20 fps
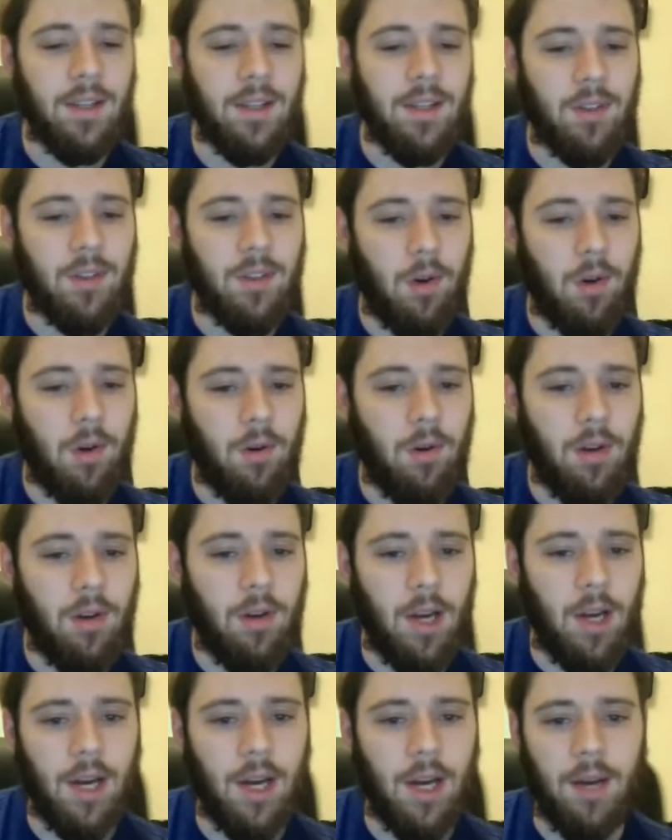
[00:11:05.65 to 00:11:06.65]
So
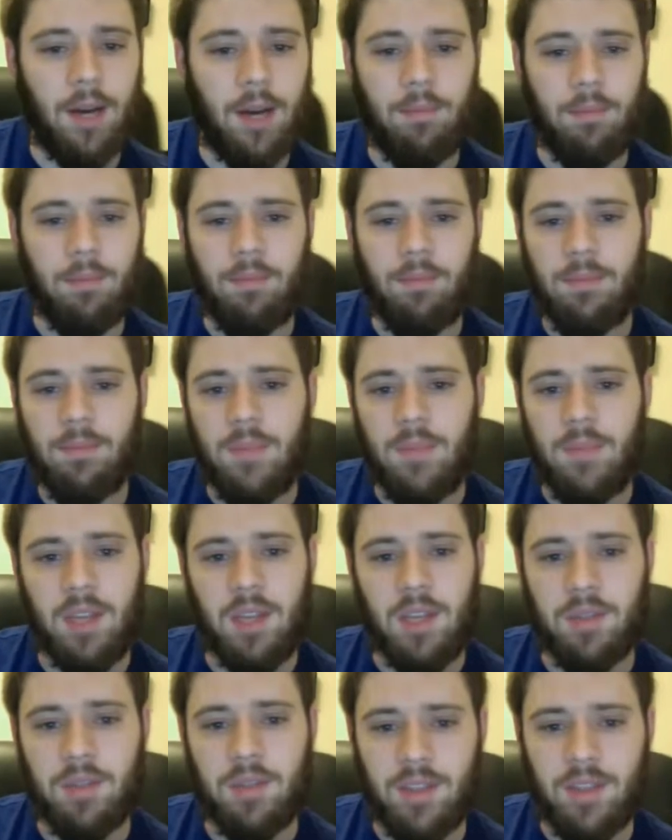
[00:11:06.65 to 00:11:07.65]

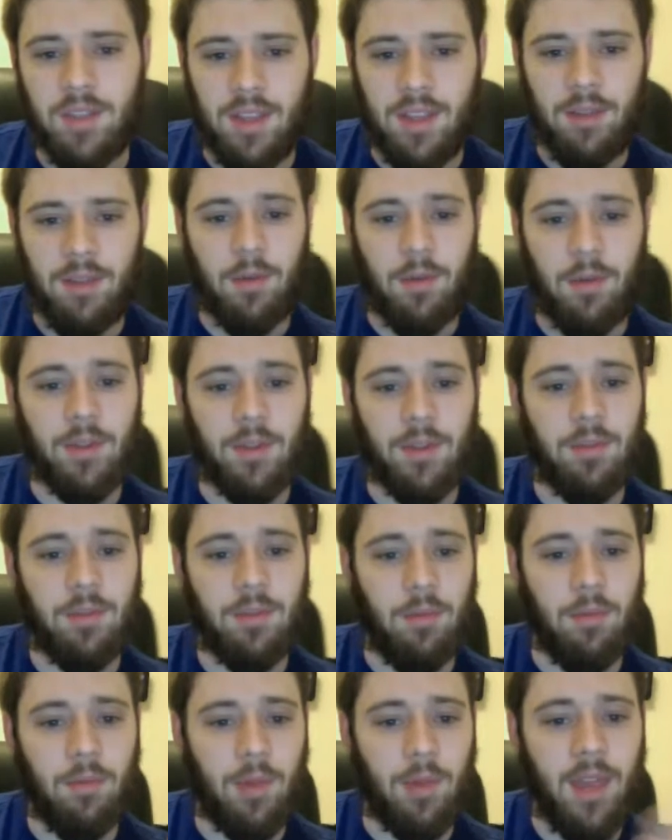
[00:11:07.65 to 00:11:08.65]
the interesting thing, of course,
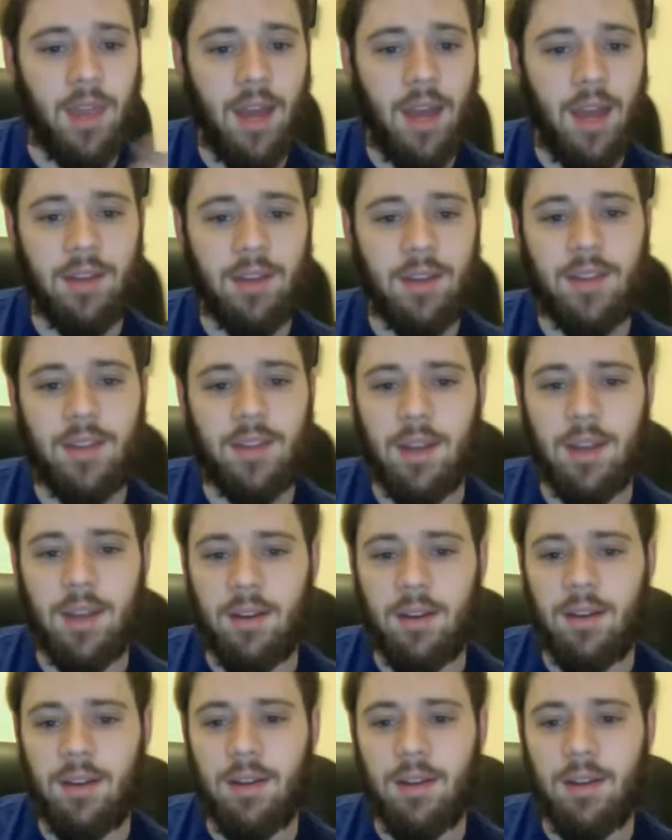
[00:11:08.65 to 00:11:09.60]
with that is that